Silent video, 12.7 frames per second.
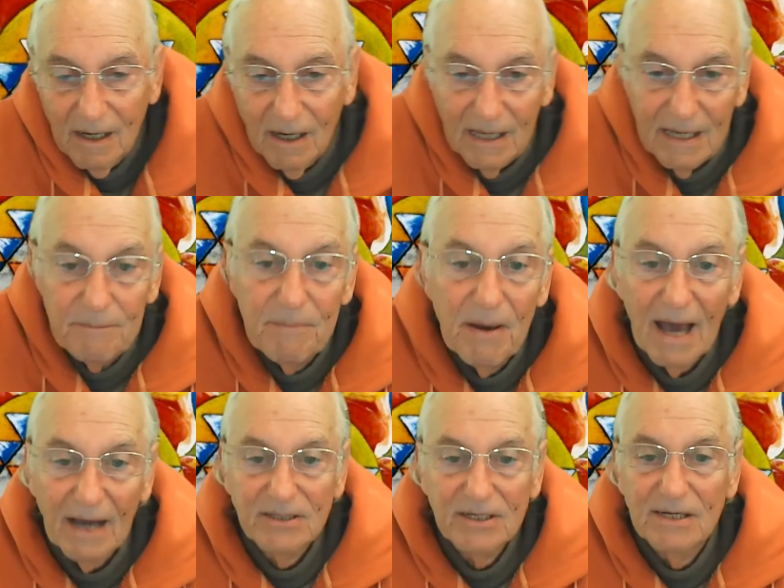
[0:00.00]

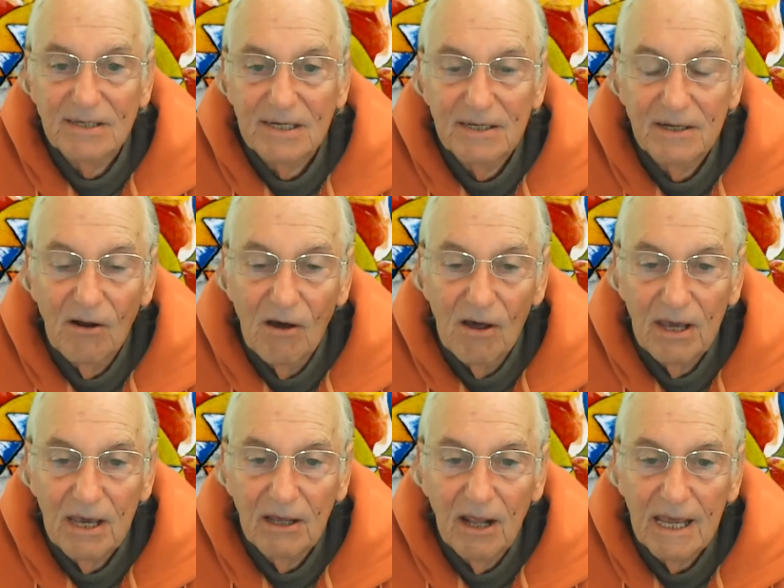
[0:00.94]
impacts us
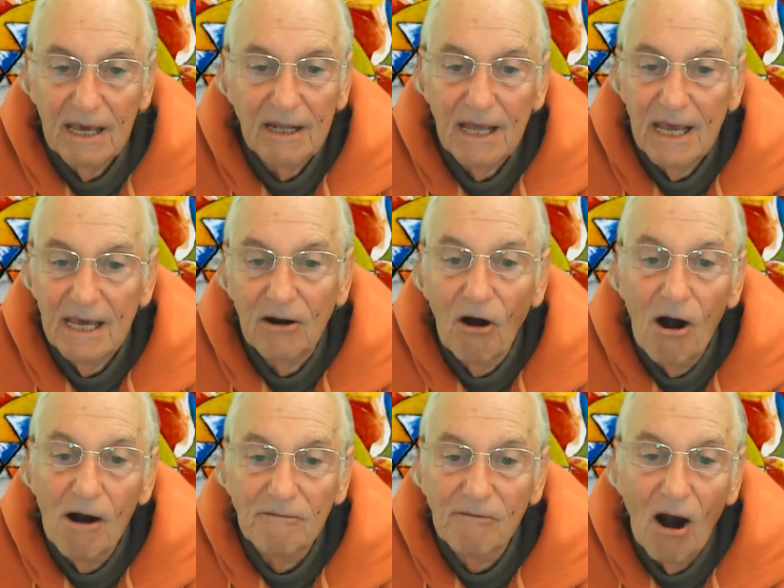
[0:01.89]
in our
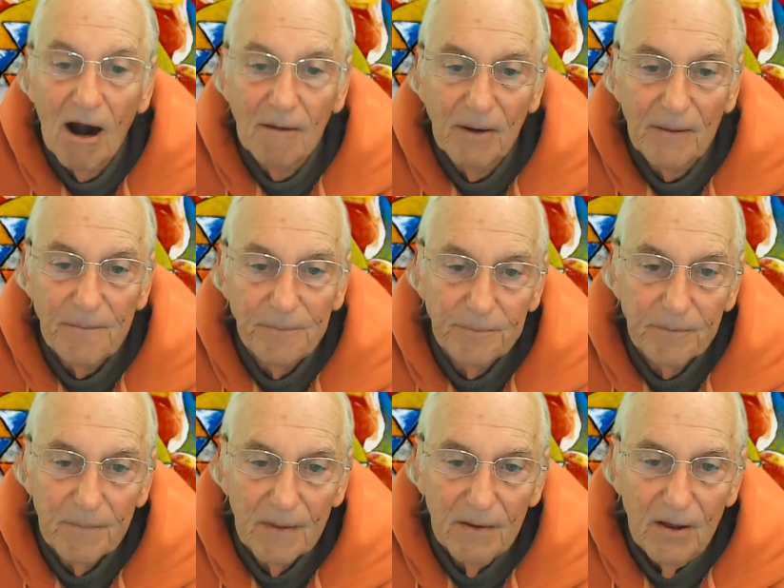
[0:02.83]
environment.
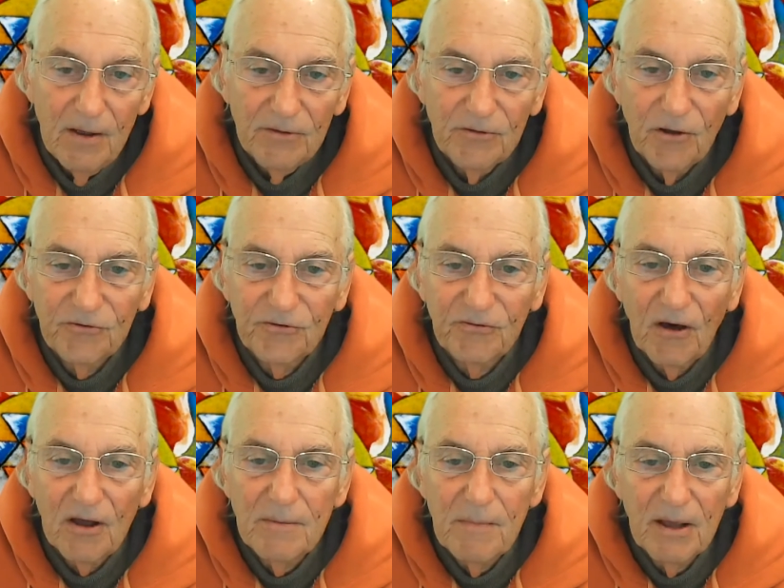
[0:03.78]
So it's
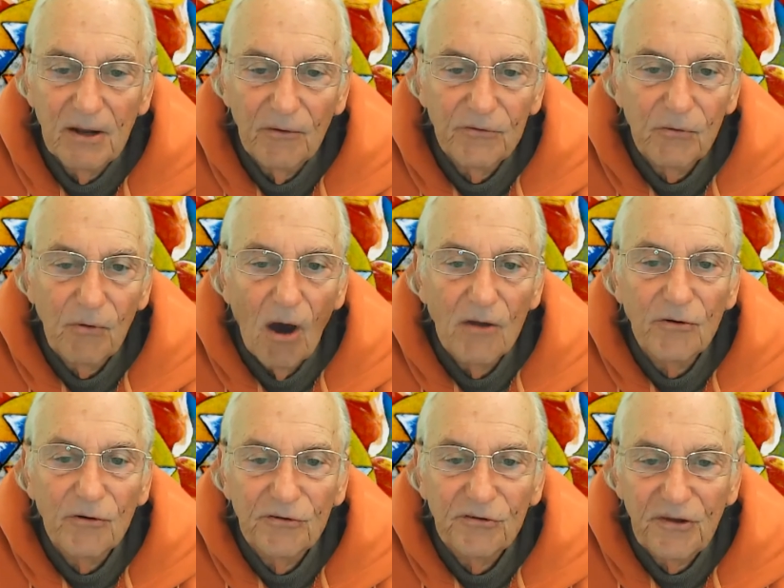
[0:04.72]
fundamental to
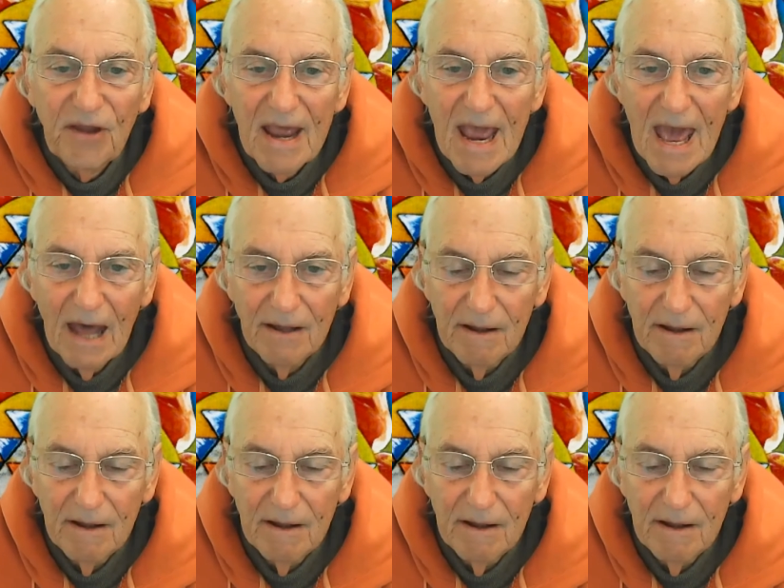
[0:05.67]
understand